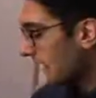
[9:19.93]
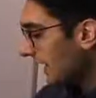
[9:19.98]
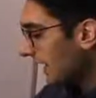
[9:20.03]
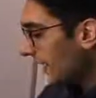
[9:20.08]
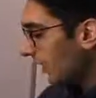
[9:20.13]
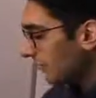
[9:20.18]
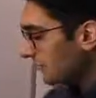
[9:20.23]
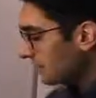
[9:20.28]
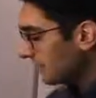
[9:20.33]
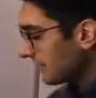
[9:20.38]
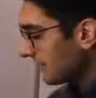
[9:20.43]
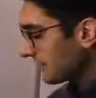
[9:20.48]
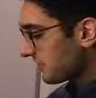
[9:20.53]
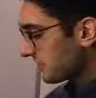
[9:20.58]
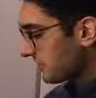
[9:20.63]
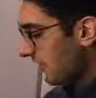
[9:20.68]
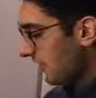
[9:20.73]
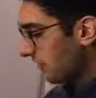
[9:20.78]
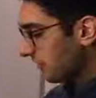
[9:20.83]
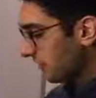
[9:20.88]
It also lets
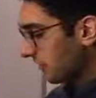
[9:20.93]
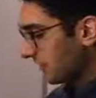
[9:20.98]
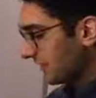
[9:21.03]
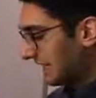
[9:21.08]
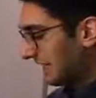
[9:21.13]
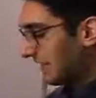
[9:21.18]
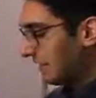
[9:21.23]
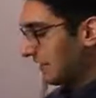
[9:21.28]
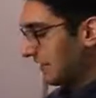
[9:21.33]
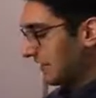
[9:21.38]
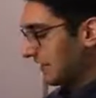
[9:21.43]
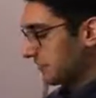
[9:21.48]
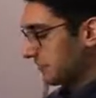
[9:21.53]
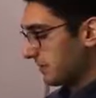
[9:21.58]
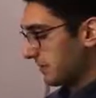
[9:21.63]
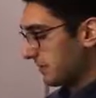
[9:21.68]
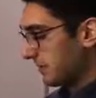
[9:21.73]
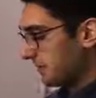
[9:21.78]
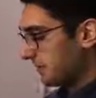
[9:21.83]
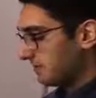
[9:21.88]
us offload key
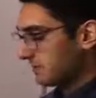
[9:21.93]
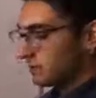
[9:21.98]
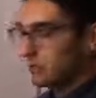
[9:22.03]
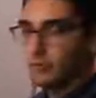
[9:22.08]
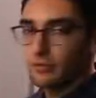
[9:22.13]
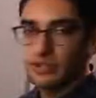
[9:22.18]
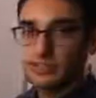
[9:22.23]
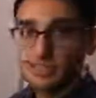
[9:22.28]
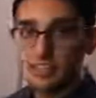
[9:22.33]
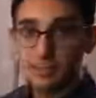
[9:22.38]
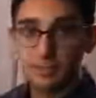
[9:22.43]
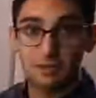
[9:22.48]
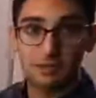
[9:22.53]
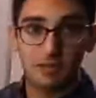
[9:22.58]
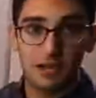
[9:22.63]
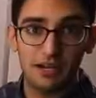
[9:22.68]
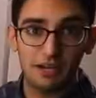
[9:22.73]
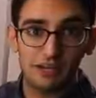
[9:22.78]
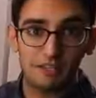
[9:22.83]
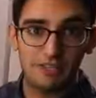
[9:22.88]
management. So if we think
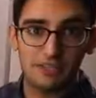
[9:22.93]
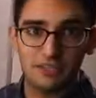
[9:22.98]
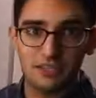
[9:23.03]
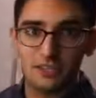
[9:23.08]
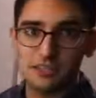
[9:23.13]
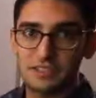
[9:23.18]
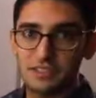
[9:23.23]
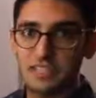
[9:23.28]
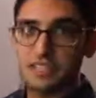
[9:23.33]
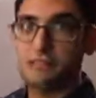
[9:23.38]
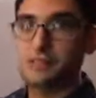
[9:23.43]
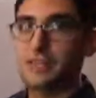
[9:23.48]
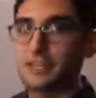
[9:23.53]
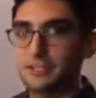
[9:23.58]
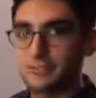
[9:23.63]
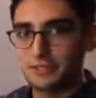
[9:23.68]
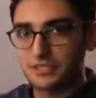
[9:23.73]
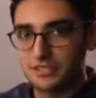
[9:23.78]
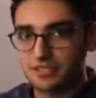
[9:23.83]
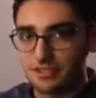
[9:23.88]
cryptography is hard, key
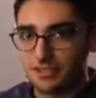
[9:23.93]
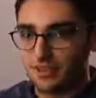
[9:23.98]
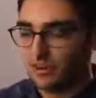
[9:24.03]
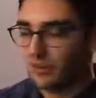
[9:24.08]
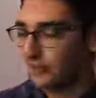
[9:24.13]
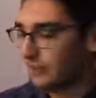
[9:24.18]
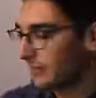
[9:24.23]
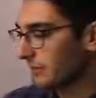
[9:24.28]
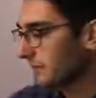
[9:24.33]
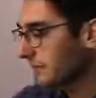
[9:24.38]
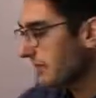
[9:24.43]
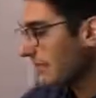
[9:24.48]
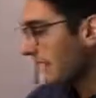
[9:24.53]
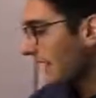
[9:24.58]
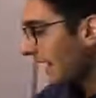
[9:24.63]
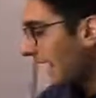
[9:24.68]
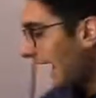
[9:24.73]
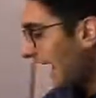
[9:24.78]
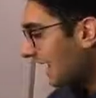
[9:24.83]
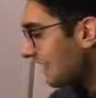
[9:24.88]
management's even harder.
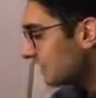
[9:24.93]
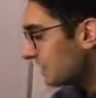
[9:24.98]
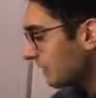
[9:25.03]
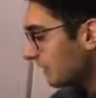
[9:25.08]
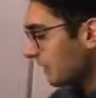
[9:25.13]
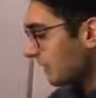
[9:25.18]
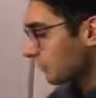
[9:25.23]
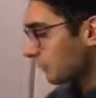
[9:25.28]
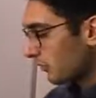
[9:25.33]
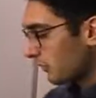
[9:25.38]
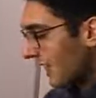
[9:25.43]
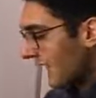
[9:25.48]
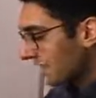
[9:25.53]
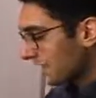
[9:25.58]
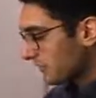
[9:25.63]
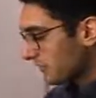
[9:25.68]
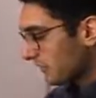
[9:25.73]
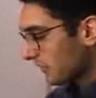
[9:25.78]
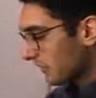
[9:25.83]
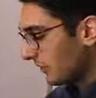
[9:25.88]
And so in
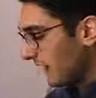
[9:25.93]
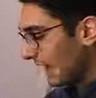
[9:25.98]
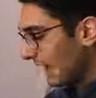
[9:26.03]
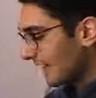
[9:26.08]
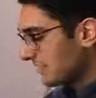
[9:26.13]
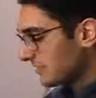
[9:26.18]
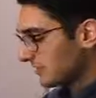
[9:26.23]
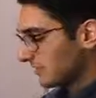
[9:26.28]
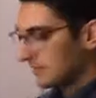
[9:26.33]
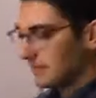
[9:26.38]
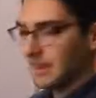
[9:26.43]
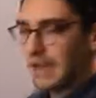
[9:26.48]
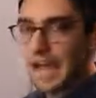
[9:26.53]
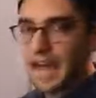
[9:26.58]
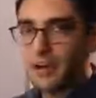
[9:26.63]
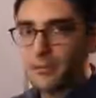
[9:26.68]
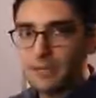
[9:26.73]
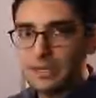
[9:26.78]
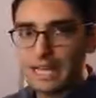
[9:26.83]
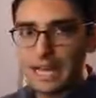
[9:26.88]
practice, when you ask
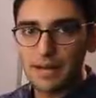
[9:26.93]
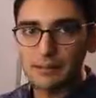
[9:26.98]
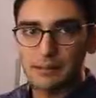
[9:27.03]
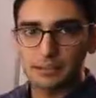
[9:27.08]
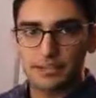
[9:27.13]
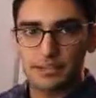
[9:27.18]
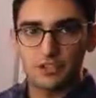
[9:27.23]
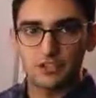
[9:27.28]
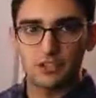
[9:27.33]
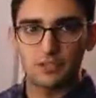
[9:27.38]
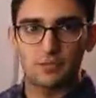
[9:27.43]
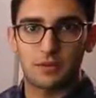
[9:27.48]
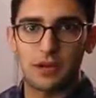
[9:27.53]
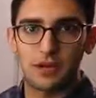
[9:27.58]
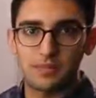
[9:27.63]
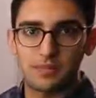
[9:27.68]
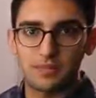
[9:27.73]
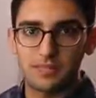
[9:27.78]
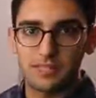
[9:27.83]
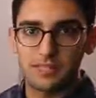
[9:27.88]
how many applications
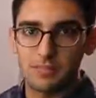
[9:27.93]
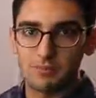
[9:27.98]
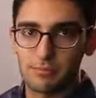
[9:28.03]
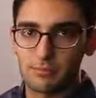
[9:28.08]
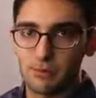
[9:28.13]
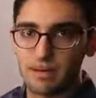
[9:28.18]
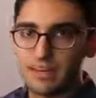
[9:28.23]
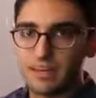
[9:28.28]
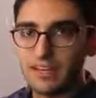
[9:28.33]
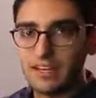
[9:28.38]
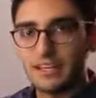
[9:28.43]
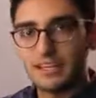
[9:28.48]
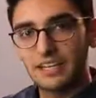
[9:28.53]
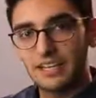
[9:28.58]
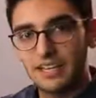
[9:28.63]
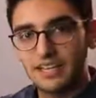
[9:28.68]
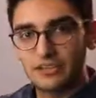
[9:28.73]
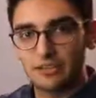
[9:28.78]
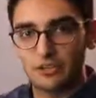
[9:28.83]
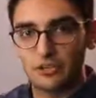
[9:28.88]
properly implement
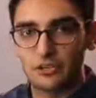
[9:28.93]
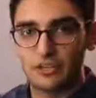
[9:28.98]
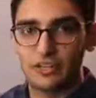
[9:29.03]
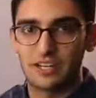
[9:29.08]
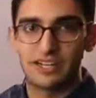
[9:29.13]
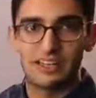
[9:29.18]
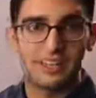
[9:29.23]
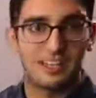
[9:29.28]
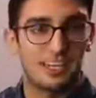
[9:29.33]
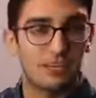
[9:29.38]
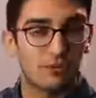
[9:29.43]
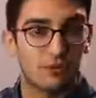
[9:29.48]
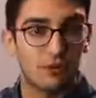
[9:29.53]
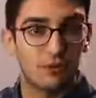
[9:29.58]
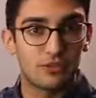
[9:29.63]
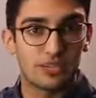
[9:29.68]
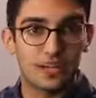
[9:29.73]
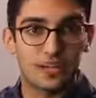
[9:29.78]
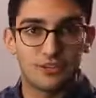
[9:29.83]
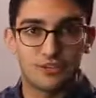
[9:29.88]
key versioning, key
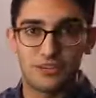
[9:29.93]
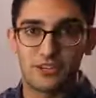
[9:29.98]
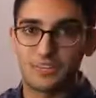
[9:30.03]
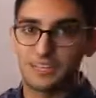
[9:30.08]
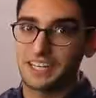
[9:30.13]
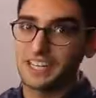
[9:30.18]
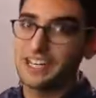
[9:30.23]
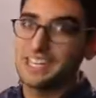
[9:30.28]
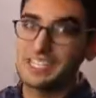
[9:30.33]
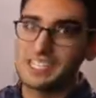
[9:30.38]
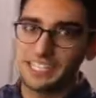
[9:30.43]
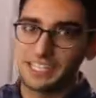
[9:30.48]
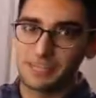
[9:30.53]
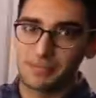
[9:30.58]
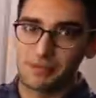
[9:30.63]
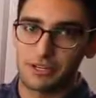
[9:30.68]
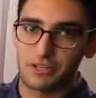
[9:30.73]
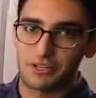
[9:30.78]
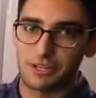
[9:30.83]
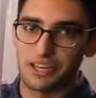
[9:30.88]
rotation, key
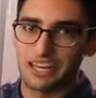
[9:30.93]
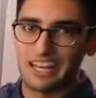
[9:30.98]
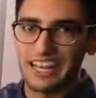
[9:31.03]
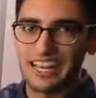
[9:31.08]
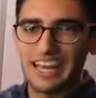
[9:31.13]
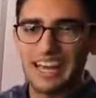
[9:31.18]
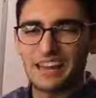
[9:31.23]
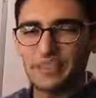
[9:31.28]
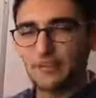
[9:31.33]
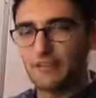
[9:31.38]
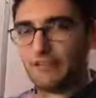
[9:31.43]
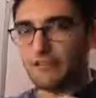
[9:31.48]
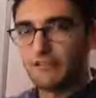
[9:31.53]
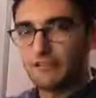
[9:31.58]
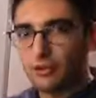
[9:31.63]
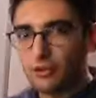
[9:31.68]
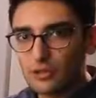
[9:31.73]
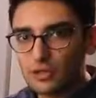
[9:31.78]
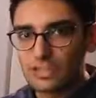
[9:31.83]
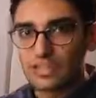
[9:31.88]
decommissioning, and the
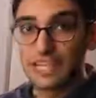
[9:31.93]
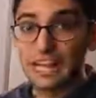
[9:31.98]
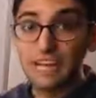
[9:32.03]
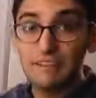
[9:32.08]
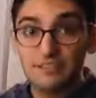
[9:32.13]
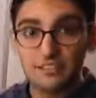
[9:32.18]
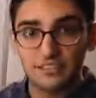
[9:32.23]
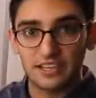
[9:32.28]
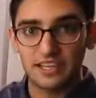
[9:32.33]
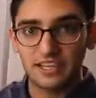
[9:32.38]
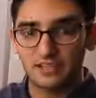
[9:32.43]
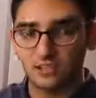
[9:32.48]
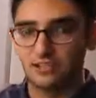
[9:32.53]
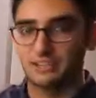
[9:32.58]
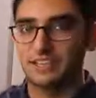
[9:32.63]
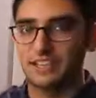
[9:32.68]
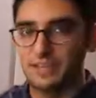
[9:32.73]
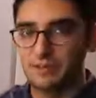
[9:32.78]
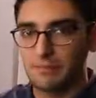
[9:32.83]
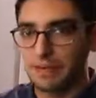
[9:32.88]
full life cycle
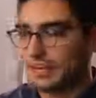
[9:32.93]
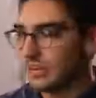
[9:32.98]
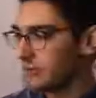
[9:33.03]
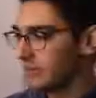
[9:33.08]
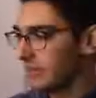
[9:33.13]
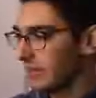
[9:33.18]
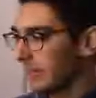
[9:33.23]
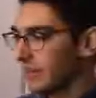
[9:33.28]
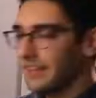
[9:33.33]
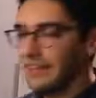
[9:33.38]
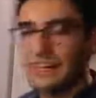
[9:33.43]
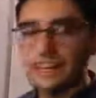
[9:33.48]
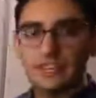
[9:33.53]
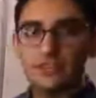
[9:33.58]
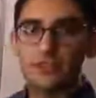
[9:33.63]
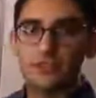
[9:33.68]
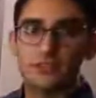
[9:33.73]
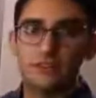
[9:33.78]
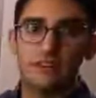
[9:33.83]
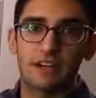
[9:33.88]
of key management, the
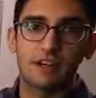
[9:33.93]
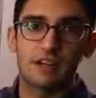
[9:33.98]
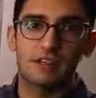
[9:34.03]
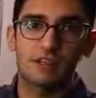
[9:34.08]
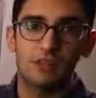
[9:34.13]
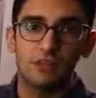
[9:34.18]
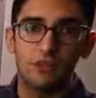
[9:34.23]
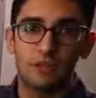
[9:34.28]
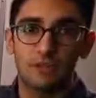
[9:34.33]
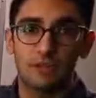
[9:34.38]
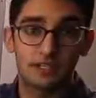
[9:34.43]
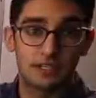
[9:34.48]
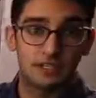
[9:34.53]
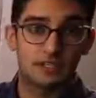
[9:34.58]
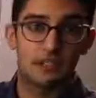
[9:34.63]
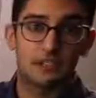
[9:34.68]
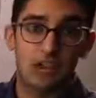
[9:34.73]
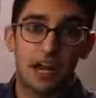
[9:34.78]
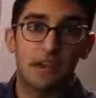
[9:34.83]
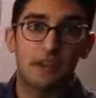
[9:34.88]
answer is very few because
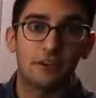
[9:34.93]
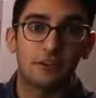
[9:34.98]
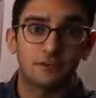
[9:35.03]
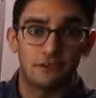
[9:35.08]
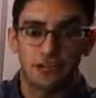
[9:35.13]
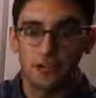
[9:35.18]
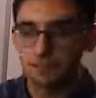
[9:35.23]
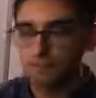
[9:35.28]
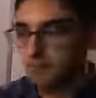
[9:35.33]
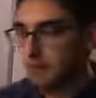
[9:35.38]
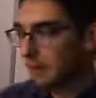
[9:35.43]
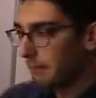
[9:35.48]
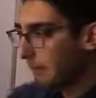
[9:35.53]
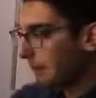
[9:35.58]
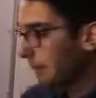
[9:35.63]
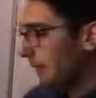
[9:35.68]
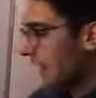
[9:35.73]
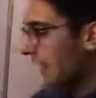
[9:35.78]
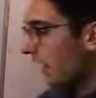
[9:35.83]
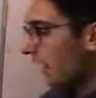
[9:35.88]
it's challenging.
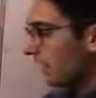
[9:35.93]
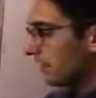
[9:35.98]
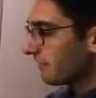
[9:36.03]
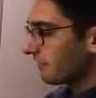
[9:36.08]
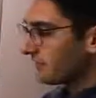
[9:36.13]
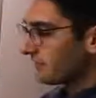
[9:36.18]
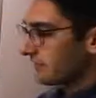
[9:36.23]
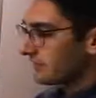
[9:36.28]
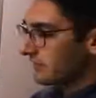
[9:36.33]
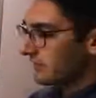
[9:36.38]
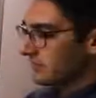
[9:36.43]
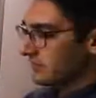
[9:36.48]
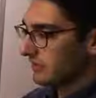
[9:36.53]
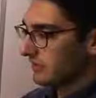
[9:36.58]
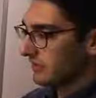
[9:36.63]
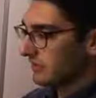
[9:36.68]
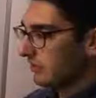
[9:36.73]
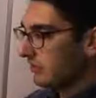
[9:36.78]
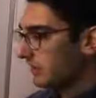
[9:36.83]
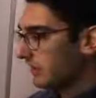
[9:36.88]
But by offloading this
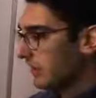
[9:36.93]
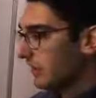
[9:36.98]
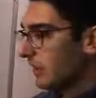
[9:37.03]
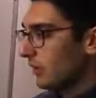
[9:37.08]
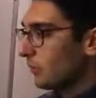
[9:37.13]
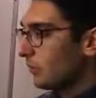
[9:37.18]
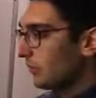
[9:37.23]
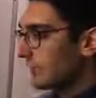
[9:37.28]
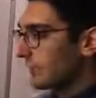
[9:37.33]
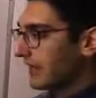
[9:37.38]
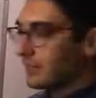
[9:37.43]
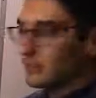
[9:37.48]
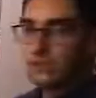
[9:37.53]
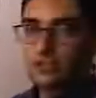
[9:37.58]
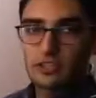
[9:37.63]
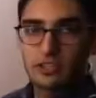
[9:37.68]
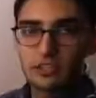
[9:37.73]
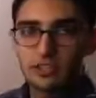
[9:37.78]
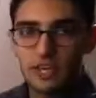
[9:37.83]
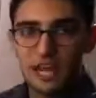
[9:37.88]
to Vault, we can
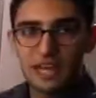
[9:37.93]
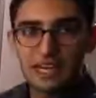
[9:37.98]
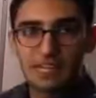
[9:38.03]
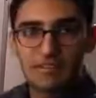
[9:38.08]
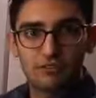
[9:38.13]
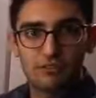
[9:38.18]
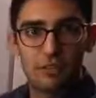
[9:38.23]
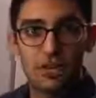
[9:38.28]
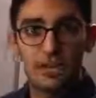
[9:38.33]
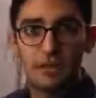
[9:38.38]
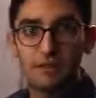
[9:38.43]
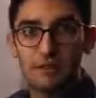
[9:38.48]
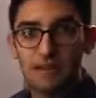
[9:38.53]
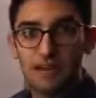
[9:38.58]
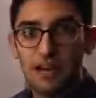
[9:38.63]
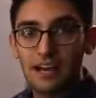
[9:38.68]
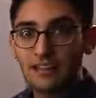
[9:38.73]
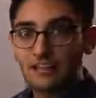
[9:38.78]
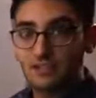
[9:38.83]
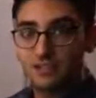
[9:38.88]
actually use high-level
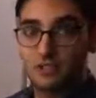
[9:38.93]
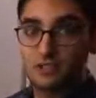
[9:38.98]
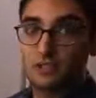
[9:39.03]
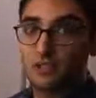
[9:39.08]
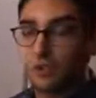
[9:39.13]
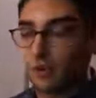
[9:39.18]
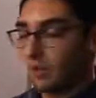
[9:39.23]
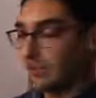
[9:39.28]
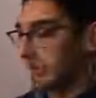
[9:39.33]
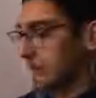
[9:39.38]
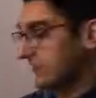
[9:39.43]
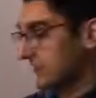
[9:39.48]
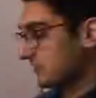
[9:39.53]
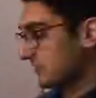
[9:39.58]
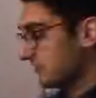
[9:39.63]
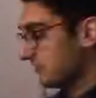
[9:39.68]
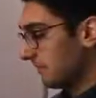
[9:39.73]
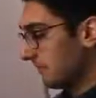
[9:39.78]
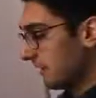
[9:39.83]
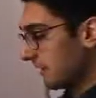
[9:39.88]
APIs to do all of
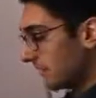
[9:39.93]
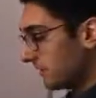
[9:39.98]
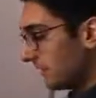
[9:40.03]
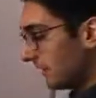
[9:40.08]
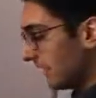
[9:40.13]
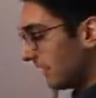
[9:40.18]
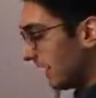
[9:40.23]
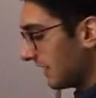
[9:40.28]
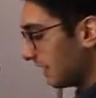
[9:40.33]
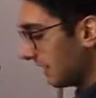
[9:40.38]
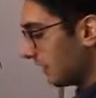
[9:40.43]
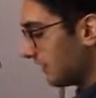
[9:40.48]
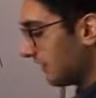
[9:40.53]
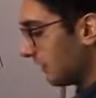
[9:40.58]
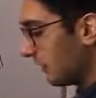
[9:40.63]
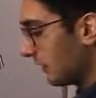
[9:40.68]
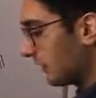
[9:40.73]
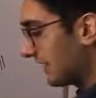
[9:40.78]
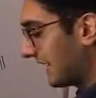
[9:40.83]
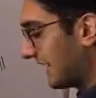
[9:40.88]
this. So we get the
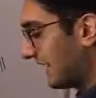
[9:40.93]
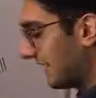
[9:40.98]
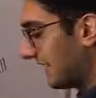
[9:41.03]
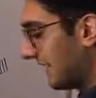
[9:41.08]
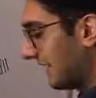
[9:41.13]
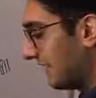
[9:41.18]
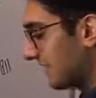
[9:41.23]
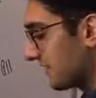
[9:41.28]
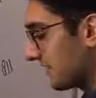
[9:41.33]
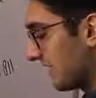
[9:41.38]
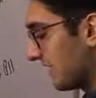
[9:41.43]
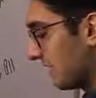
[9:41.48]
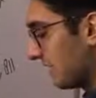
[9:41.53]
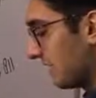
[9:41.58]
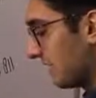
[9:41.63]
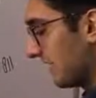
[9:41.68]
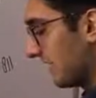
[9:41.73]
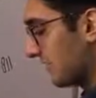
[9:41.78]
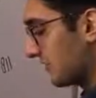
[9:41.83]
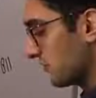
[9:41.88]
full key life
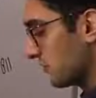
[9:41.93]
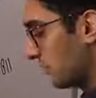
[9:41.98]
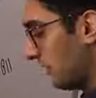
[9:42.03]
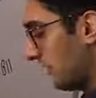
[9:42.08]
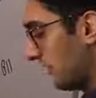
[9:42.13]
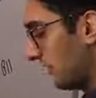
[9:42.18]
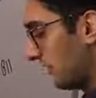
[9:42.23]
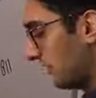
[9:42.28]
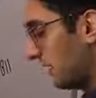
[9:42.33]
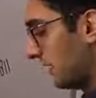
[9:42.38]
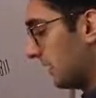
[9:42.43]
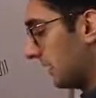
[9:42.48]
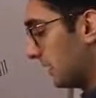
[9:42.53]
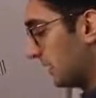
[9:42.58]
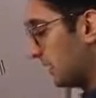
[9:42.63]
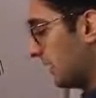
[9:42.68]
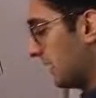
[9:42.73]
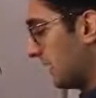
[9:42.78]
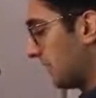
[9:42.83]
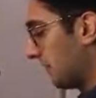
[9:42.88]
cycle as well
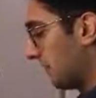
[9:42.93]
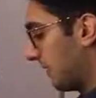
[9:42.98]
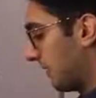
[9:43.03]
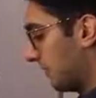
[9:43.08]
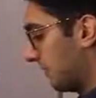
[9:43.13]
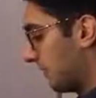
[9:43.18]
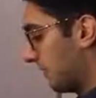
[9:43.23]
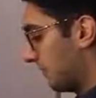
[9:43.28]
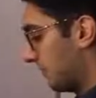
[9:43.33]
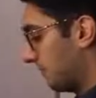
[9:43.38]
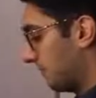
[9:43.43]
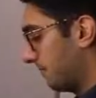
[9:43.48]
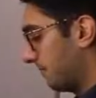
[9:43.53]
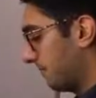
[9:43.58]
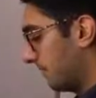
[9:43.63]
provided by Vault.